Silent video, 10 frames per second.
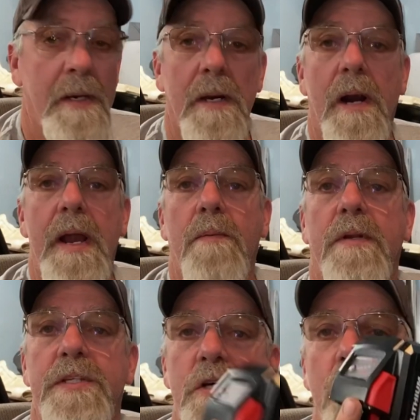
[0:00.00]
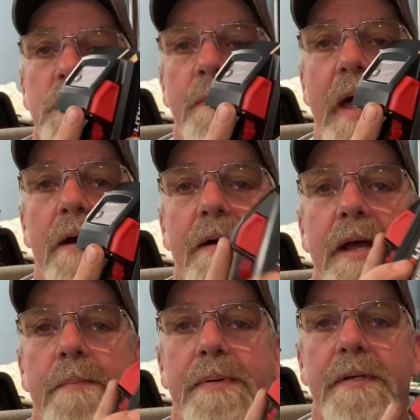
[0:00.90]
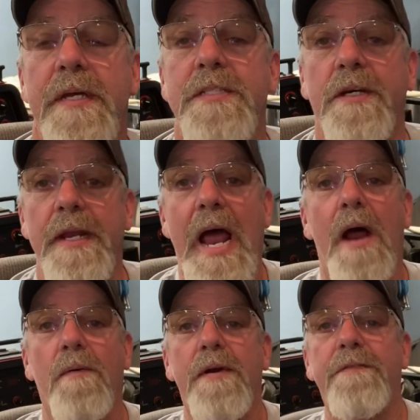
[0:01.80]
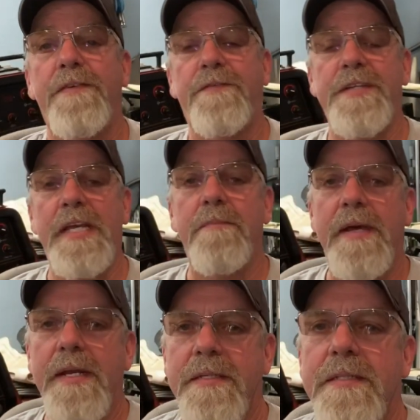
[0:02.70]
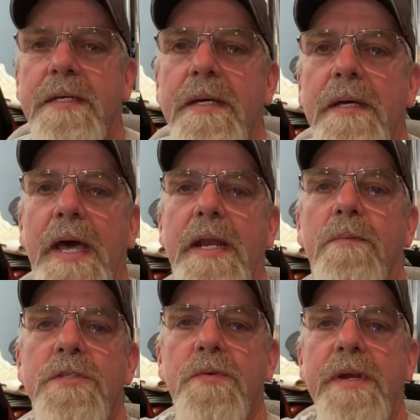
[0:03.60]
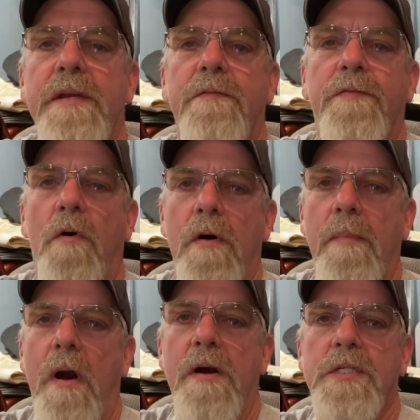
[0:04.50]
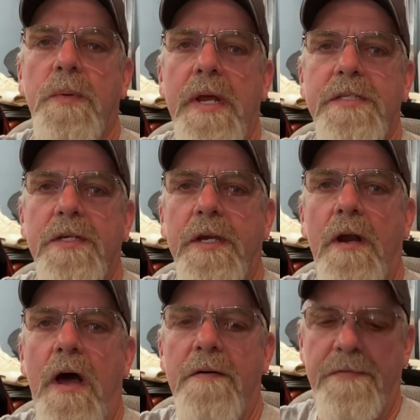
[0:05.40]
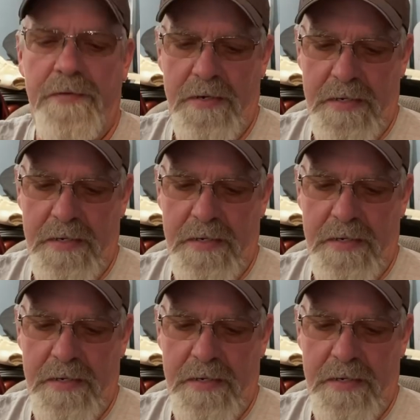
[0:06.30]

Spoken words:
All right, well, it charged the battery up. It took an hour and 15 minutes, and it was reading 4 bars when I took it off,